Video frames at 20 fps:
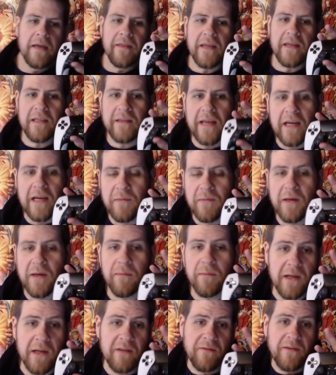That could be a
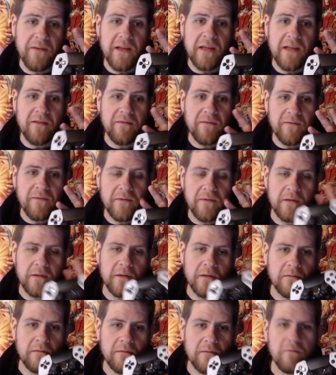benefit,
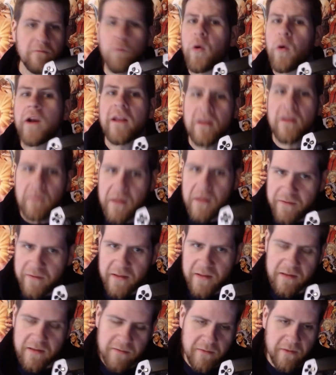for one of the
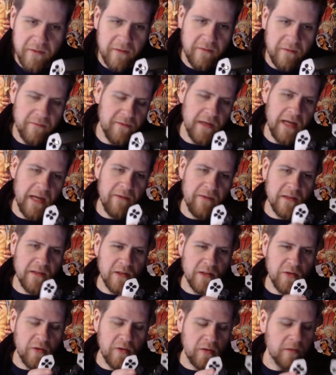benefits for having this
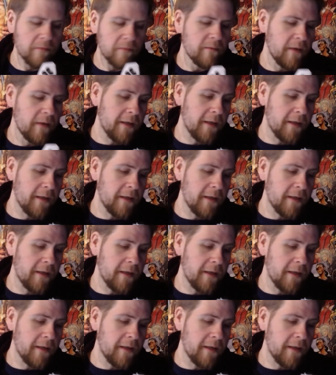controller.